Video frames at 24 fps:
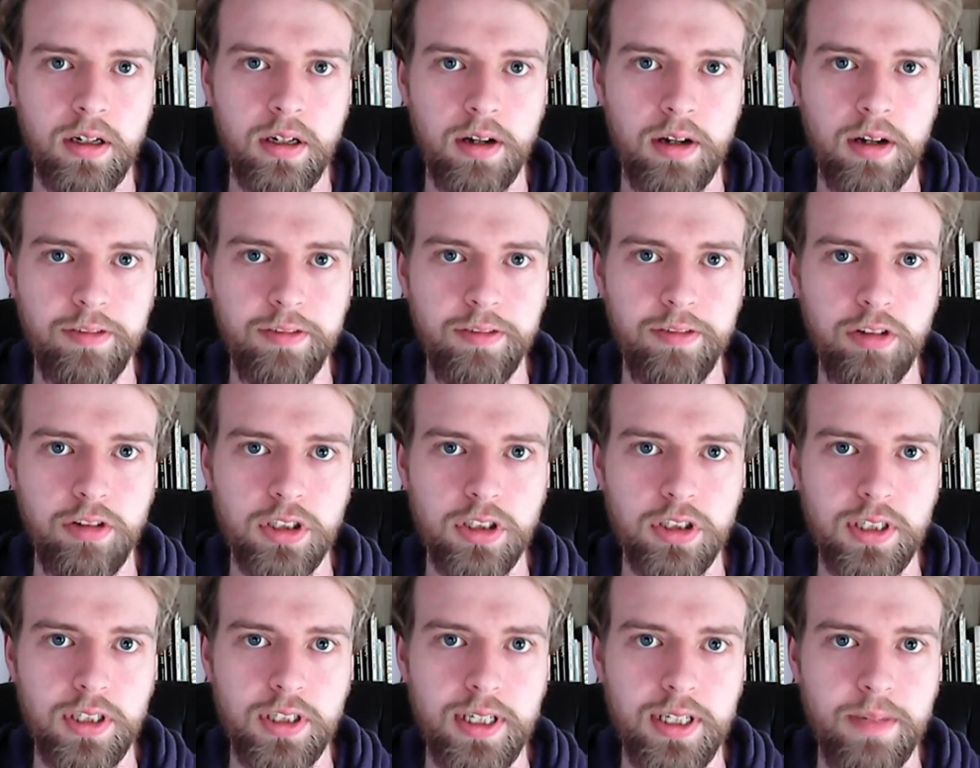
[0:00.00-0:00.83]

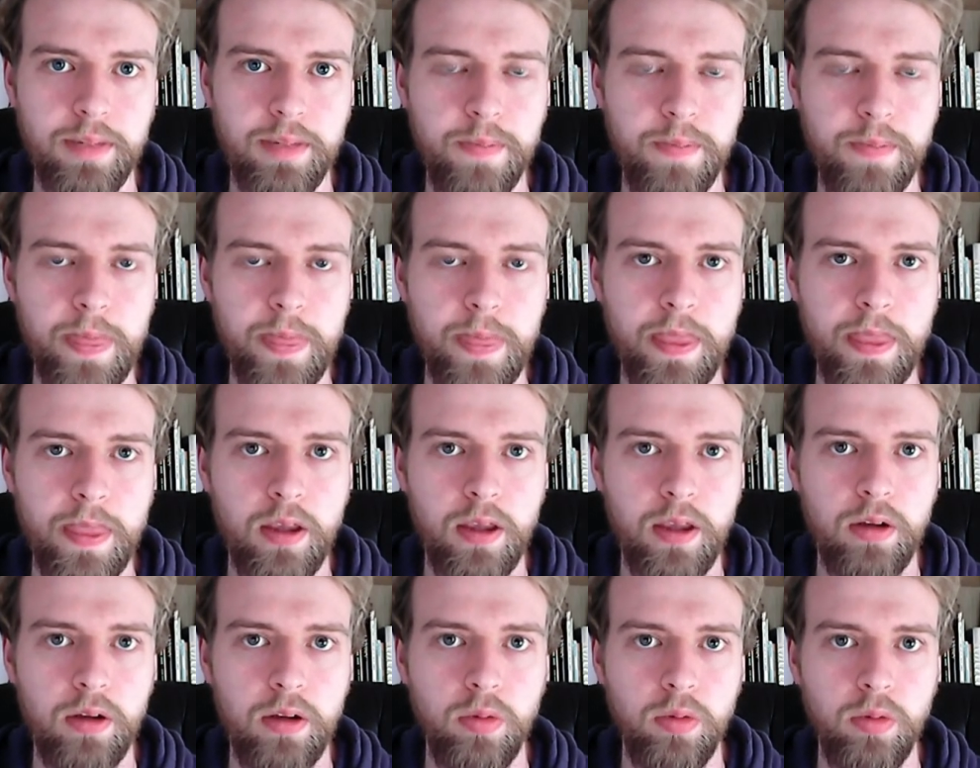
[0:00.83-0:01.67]
Unfortunately,
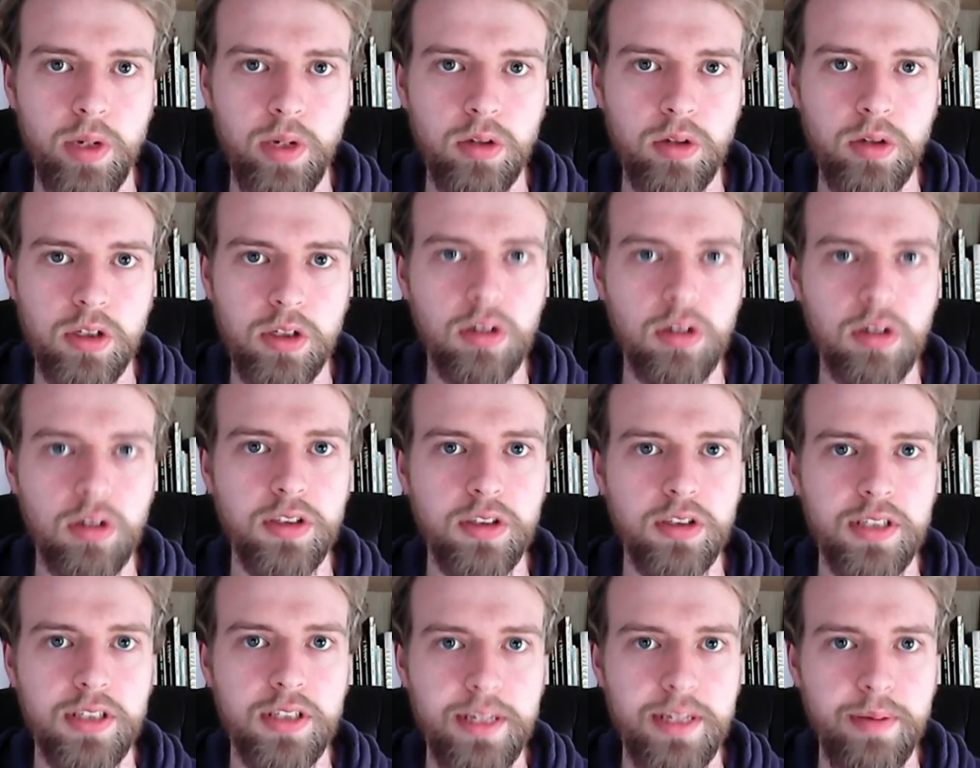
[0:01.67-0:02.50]
we also lost a
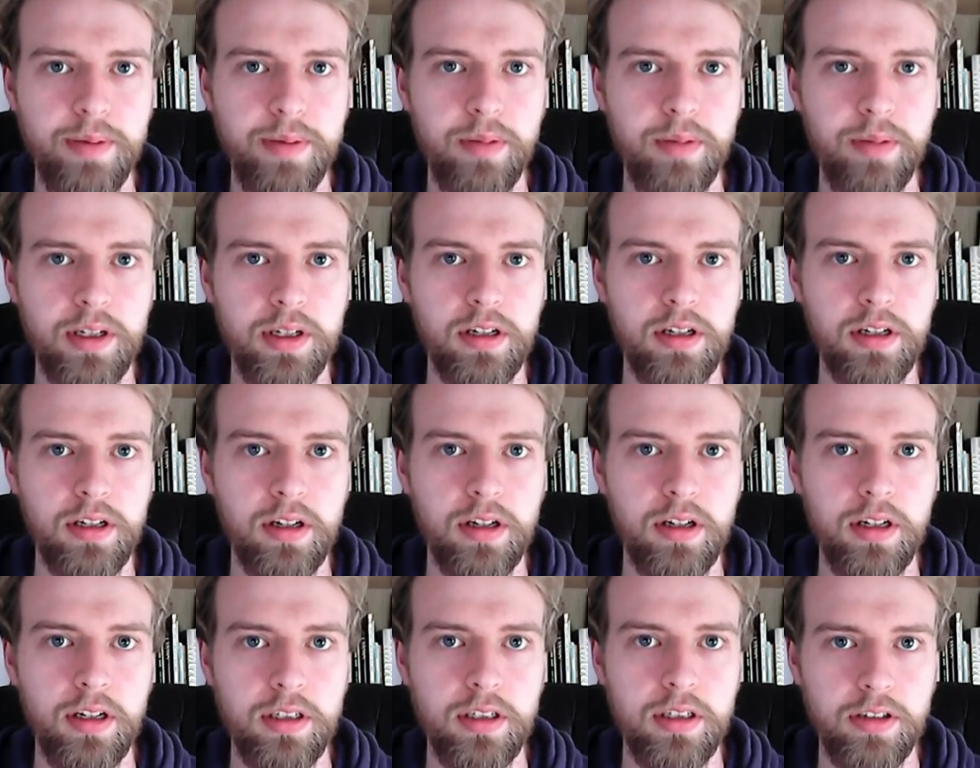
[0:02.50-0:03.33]
team member
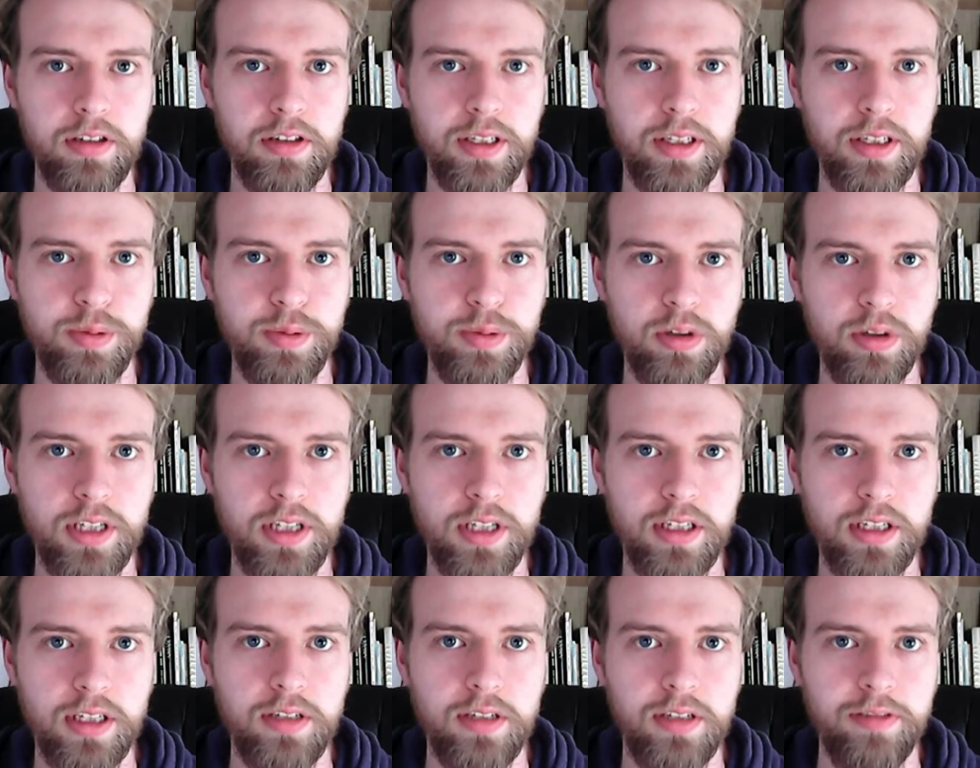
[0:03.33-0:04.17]
during this
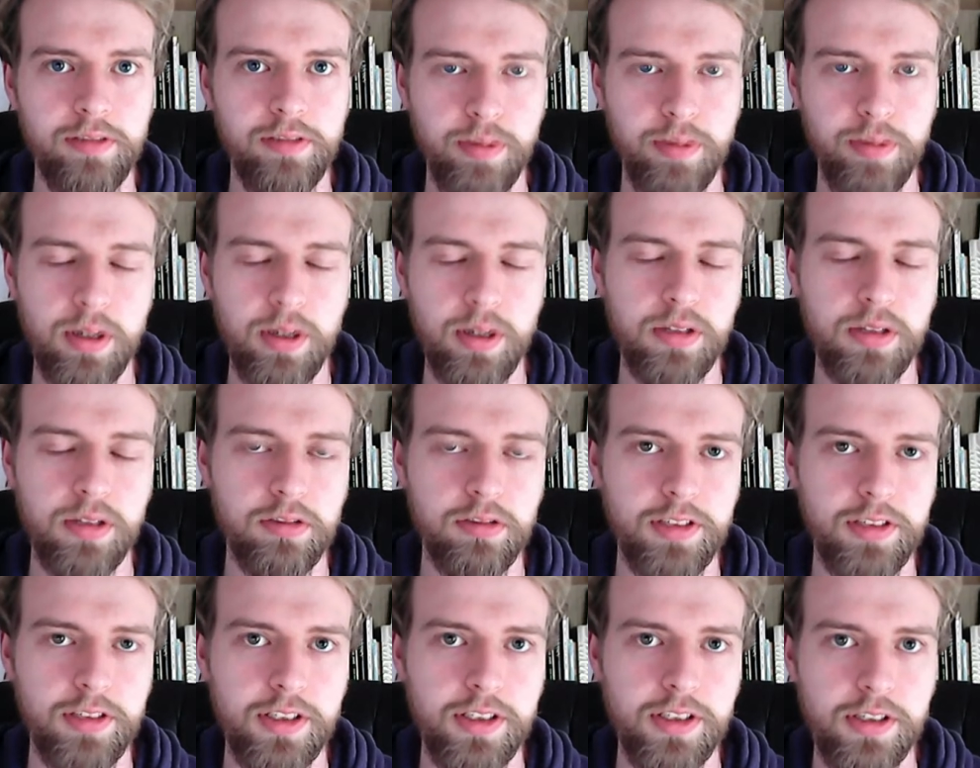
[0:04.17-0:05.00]
project for personal
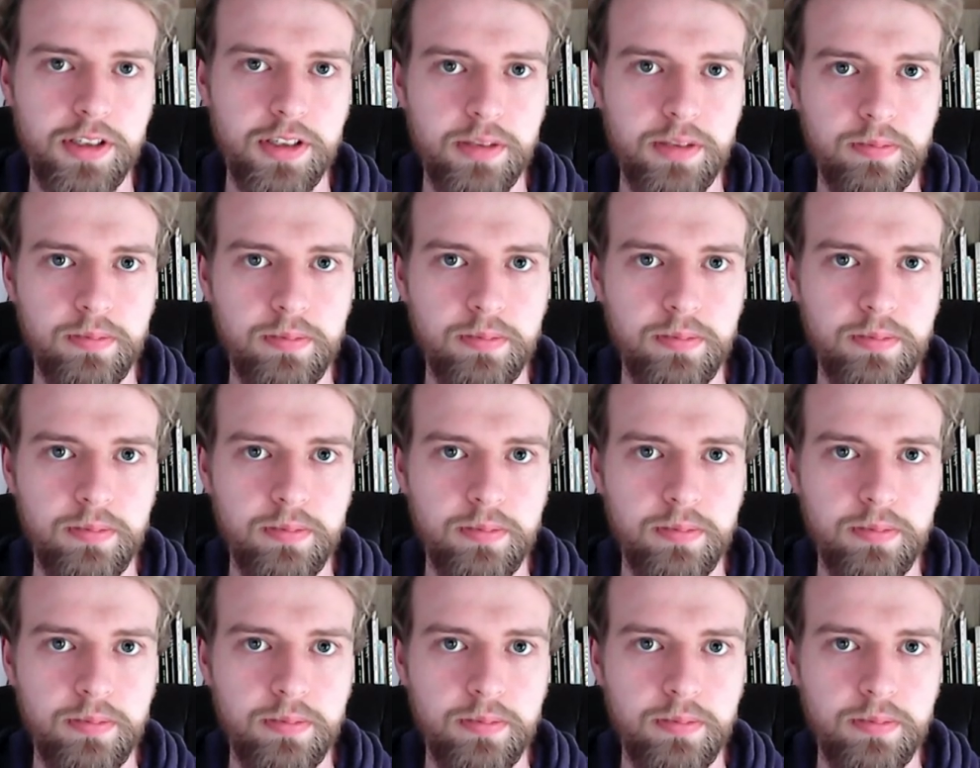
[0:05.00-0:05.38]
reasons.